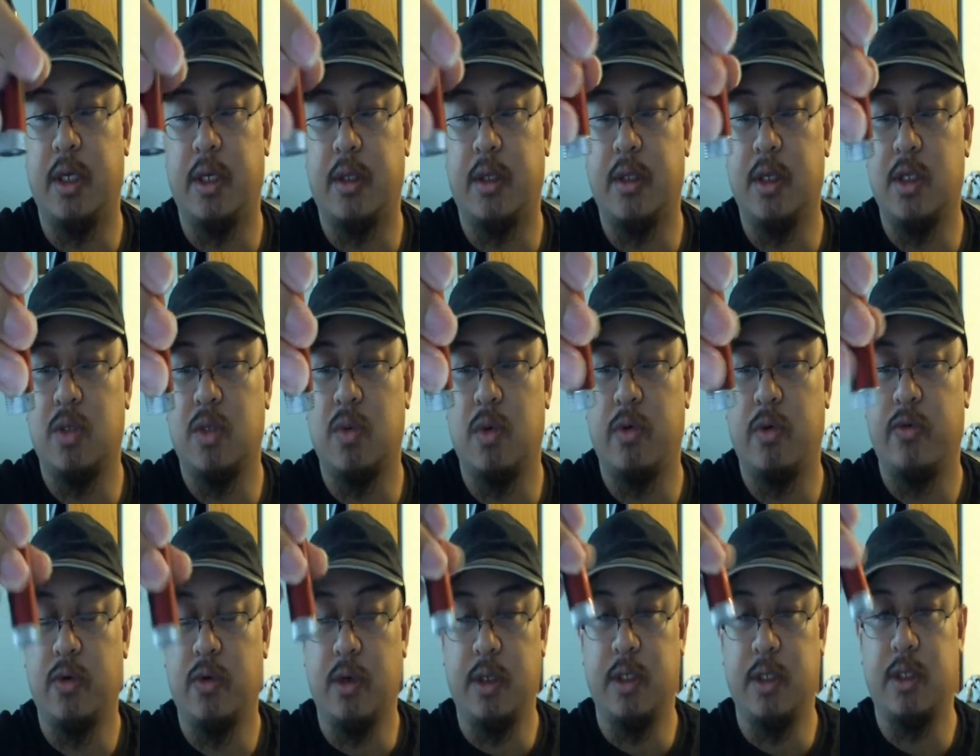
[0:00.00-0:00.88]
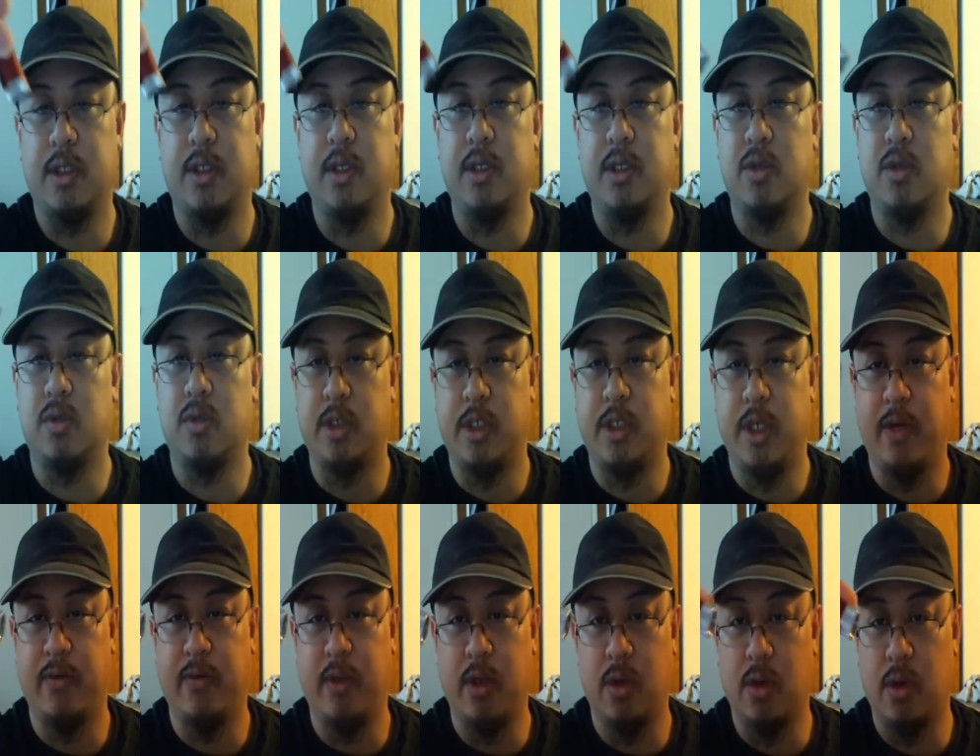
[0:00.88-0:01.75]
like this one for instance, which
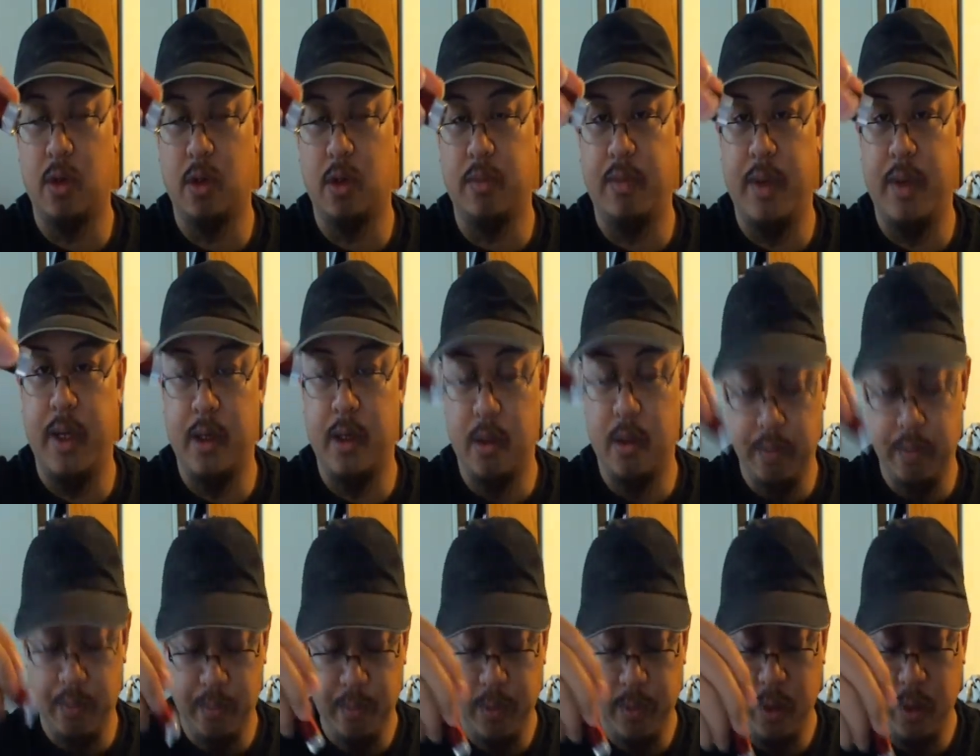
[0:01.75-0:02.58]
have the knurled bottom,